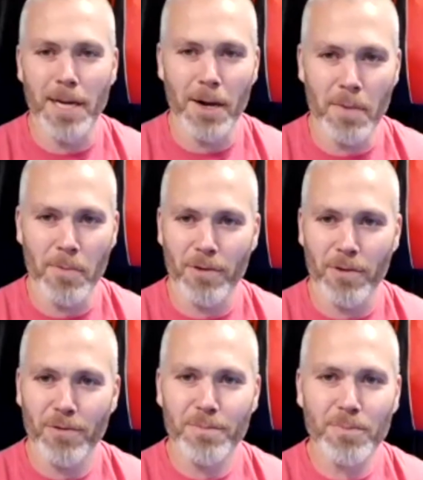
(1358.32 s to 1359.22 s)
No,
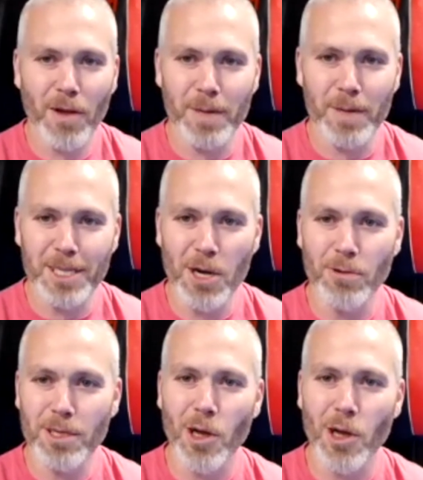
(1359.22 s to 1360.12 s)
I've been
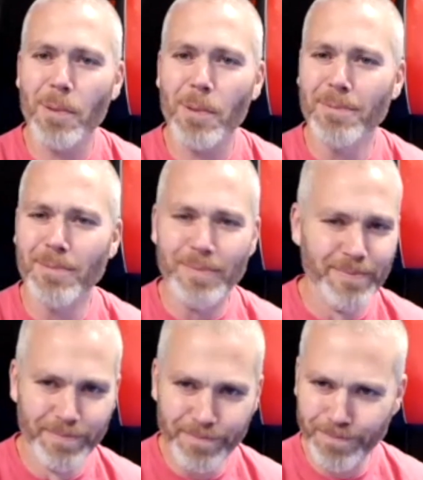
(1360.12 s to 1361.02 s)
told to stop
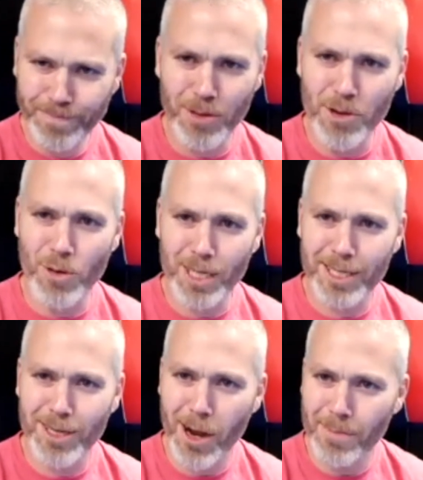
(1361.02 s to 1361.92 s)
numerous
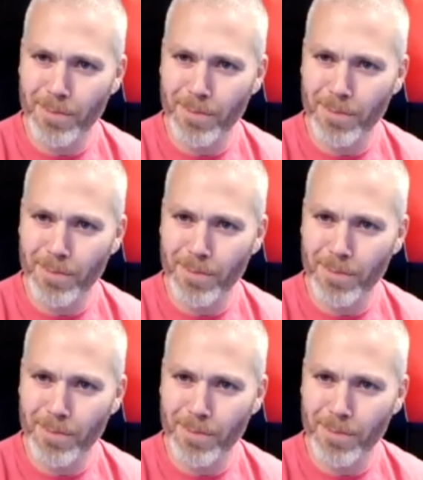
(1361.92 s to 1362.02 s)
times.